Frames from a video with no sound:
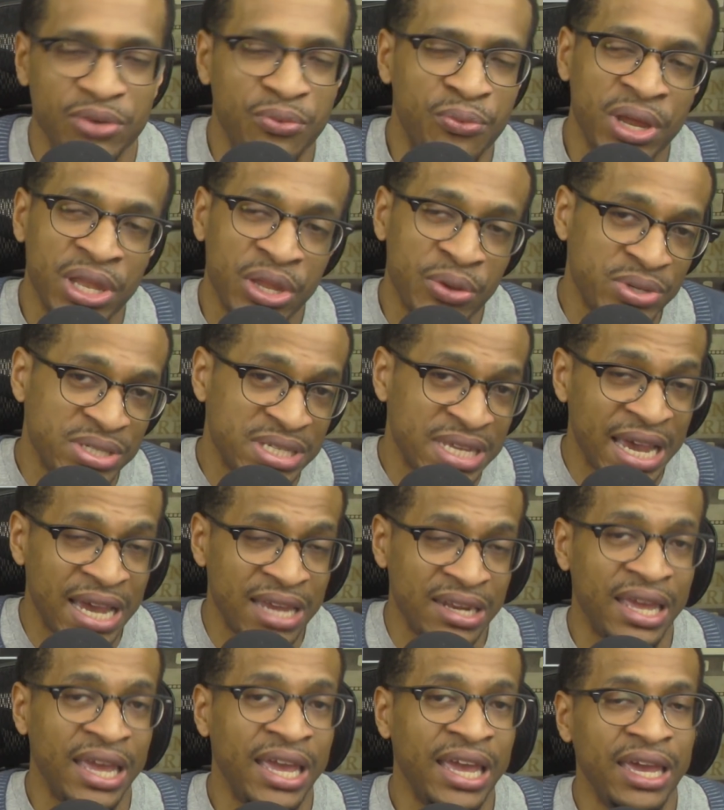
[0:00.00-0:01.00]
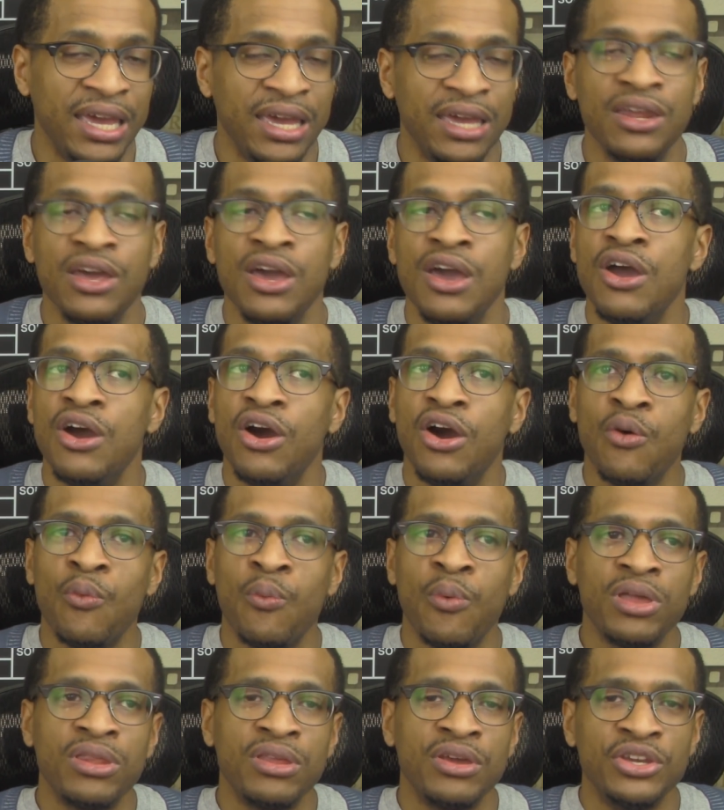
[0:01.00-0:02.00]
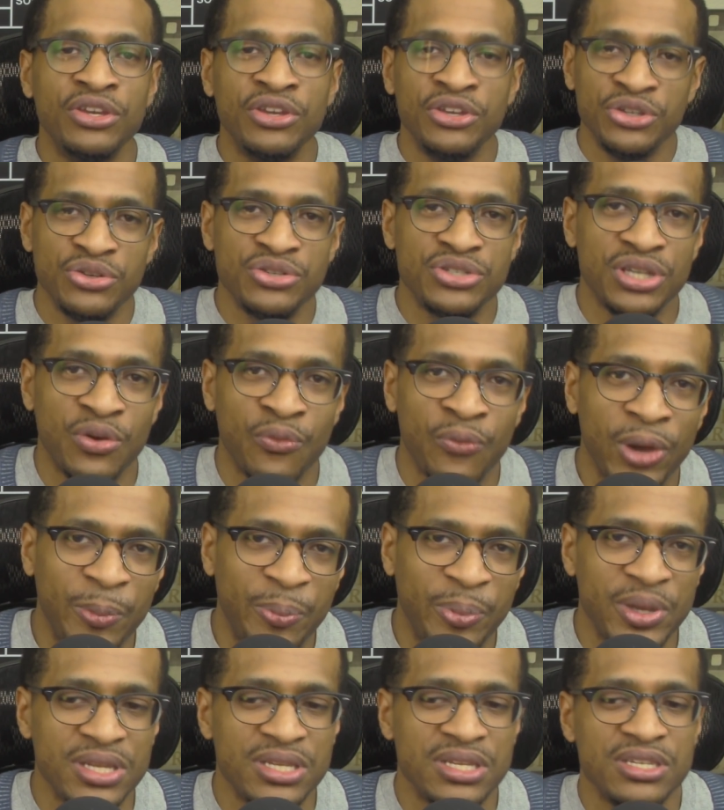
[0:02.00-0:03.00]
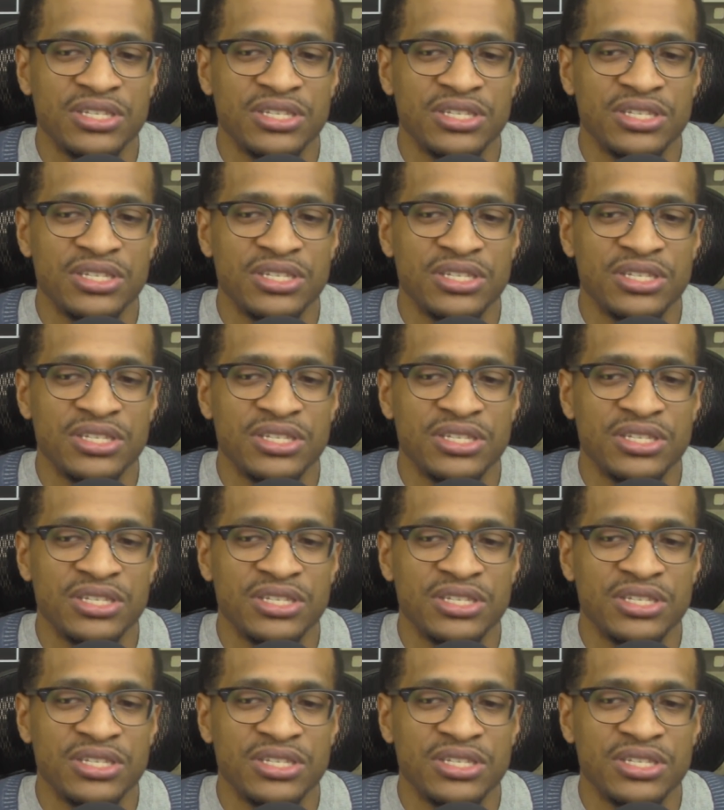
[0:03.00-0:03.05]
whether it's hand to hand or whether you're using weapons.